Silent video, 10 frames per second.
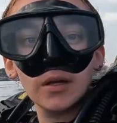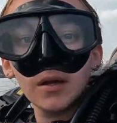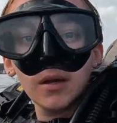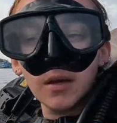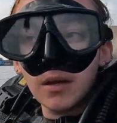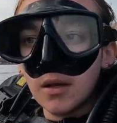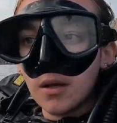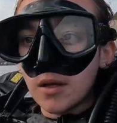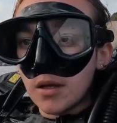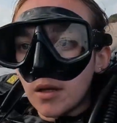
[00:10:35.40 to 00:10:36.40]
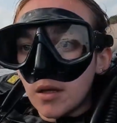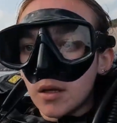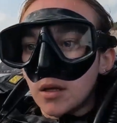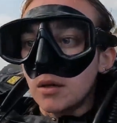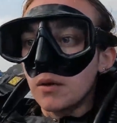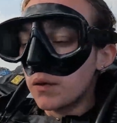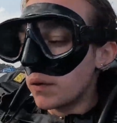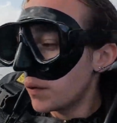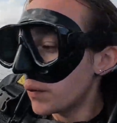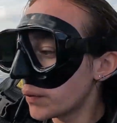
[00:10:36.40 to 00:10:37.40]
and
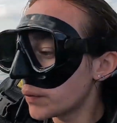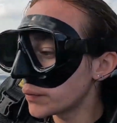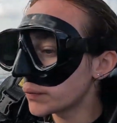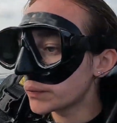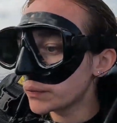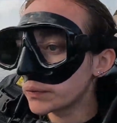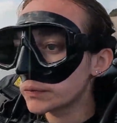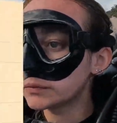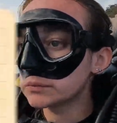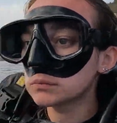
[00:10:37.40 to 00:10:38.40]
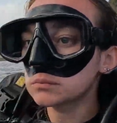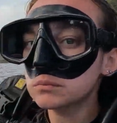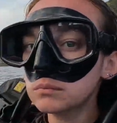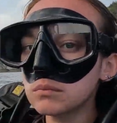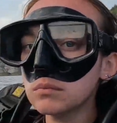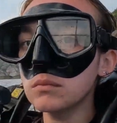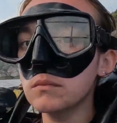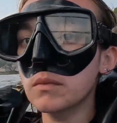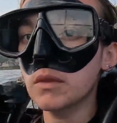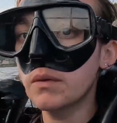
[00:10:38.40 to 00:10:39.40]
I love Koh Tao so much. I learned to
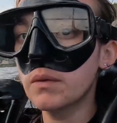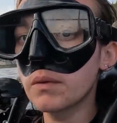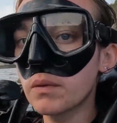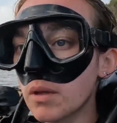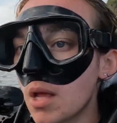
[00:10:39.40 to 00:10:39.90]
scuba dive in